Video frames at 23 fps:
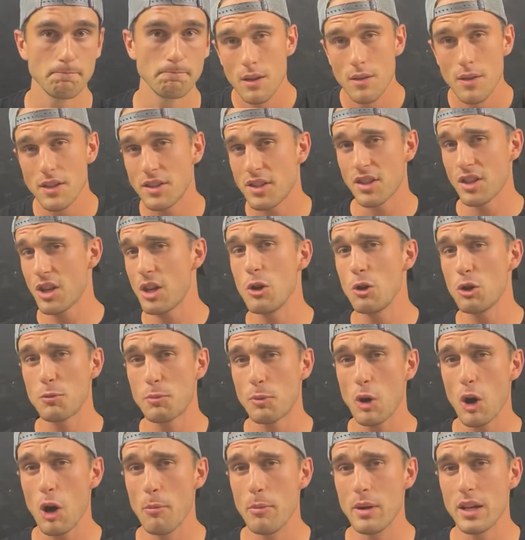This is a huge
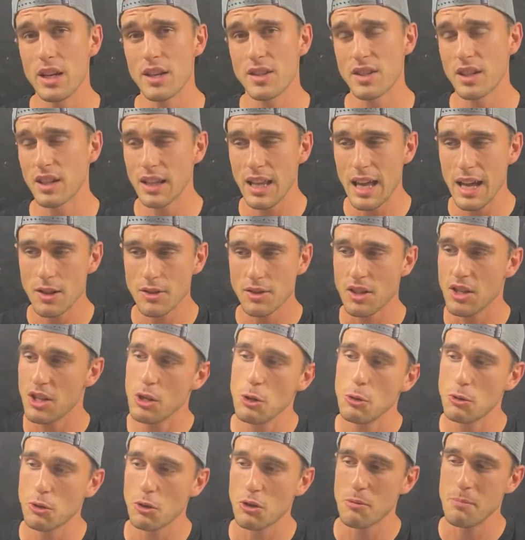pro because it allows the
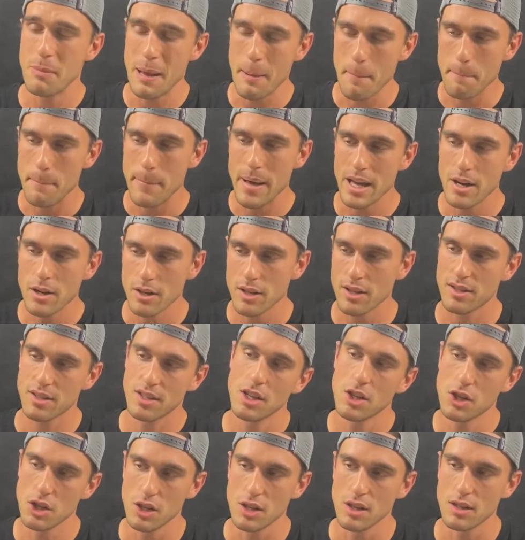user to make better
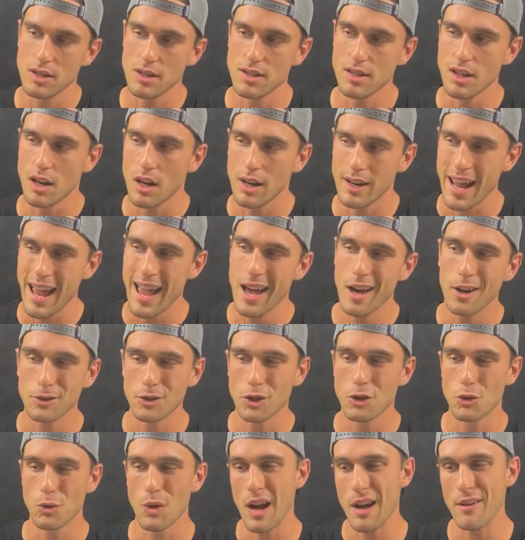decisions on how to
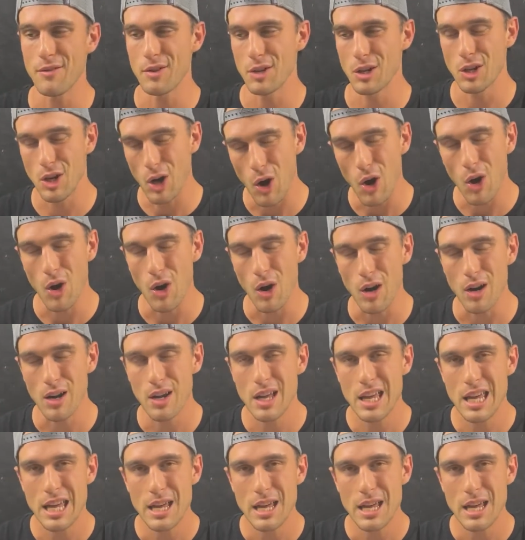drive their car.